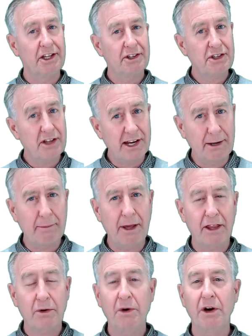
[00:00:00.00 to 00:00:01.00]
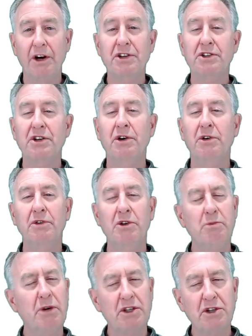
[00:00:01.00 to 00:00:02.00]
it's not a math course, so
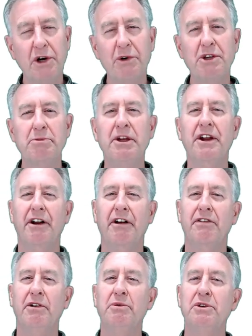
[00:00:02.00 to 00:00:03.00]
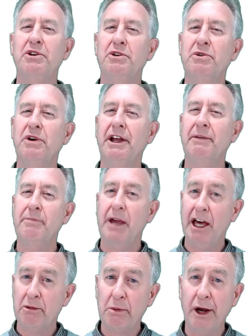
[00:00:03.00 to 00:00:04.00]
you must always be careful when you do a
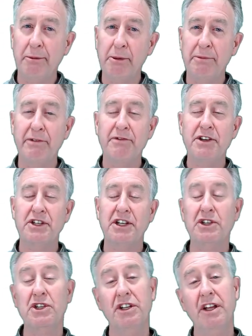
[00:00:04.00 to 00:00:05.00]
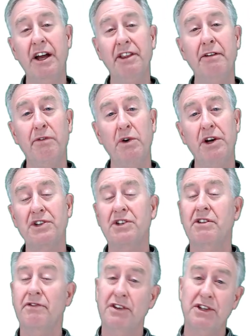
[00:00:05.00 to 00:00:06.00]
math problem in physics to not divorce
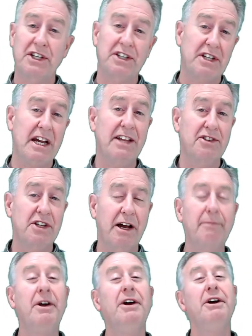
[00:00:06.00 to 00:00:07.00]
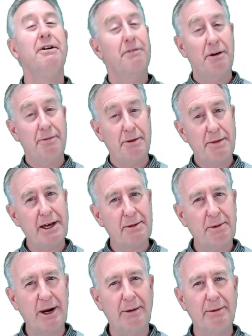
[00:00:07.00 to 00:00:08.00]
the physics concept from the
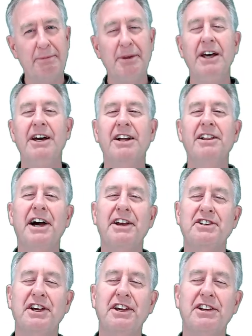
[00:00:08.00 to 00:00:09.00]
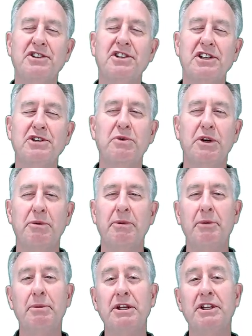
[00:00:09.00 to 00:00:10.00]
math problem. Classic instance where you
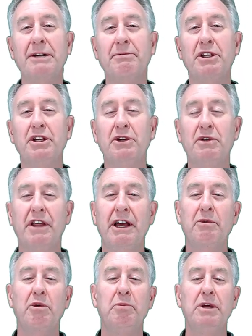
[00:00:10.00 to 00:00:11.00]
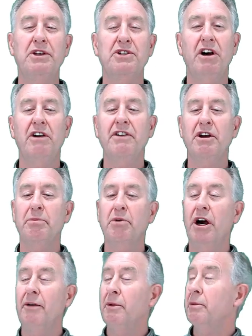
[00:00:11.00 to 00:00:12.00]
might be tempted to do that would be solving a
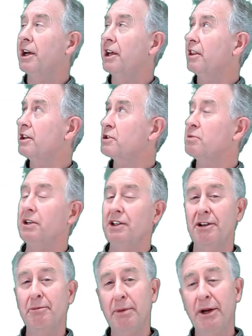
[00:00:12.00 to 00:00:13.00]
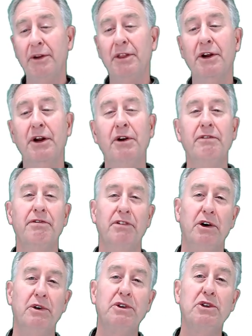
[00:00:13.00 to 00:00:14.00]
problem like this one. Compare the current
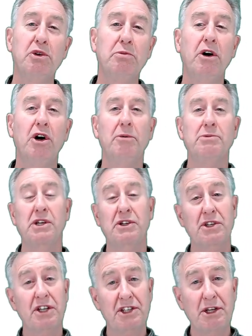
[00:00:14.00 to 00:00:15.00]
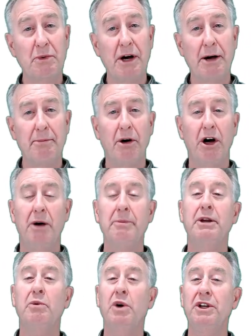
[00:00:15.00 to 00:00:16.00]
flow in two bulbs, a 60 watt bulb
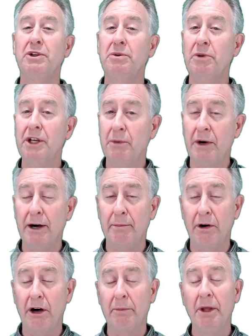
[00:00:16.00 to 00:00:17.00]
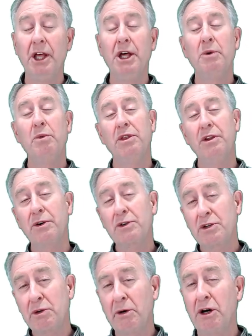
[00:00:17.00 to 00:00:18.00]
and a 120 watt bulb, when those
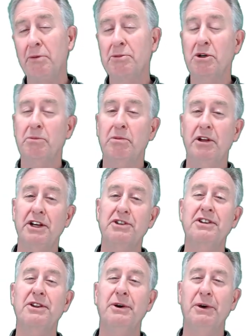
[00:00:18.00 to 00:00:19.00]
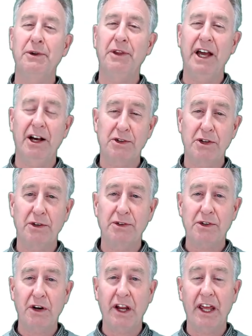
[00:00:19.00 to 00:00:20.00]
two bulbs are placed in their own household
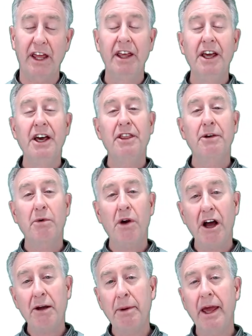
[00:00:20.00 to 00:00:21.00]
circuit. The wrong